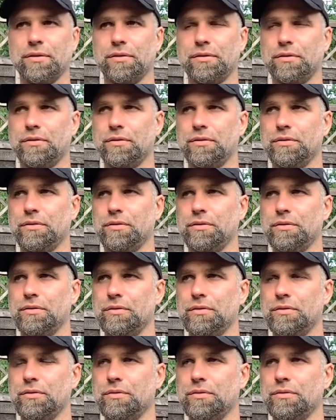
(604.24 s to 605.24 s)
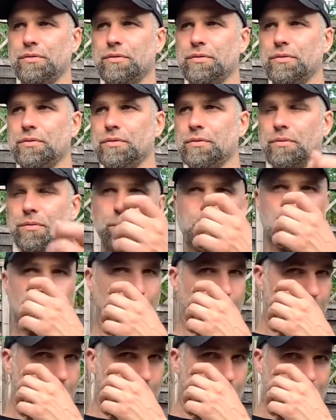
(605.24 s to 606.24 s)

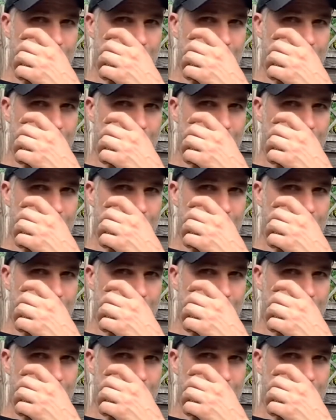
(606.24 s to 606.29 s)
(no one is talking)